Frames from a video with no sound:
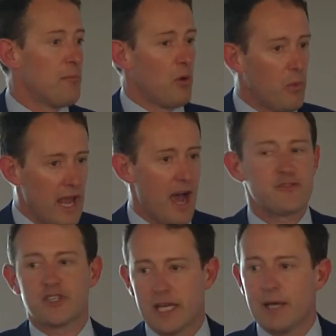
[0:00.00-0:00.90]
but we
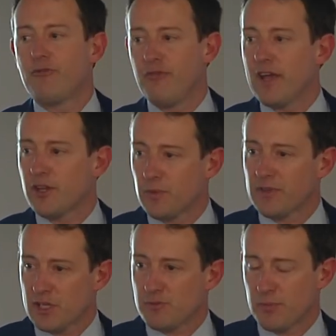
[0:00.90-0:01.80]
have to keep faith with this